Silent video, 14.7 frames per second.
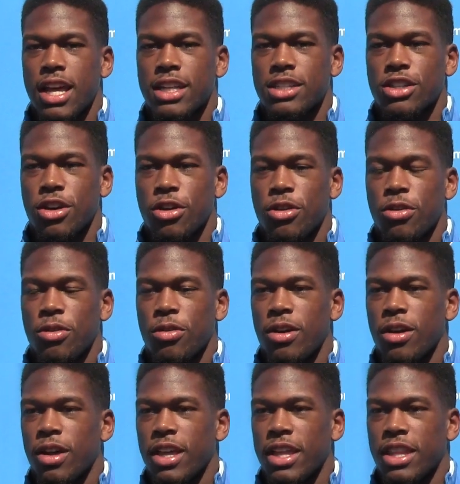And so
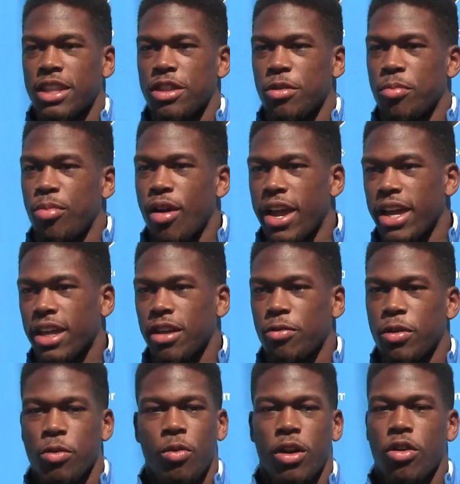and then the break,
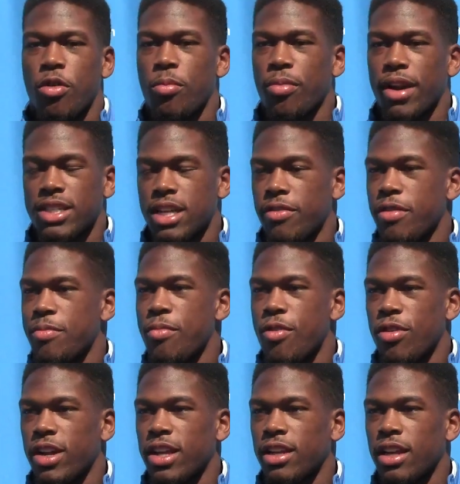we work on breaks every
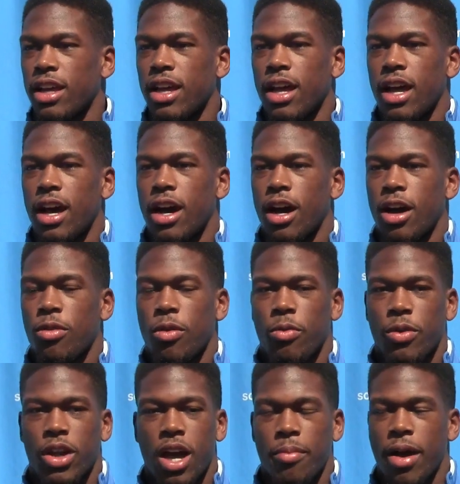morning uh, when
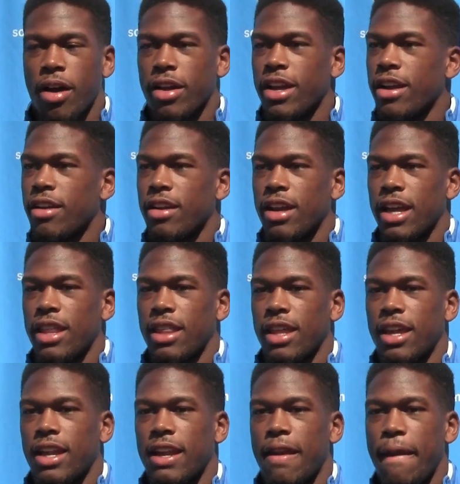we come out here, and
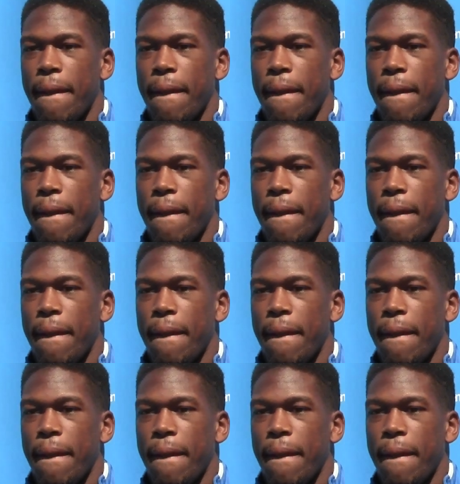then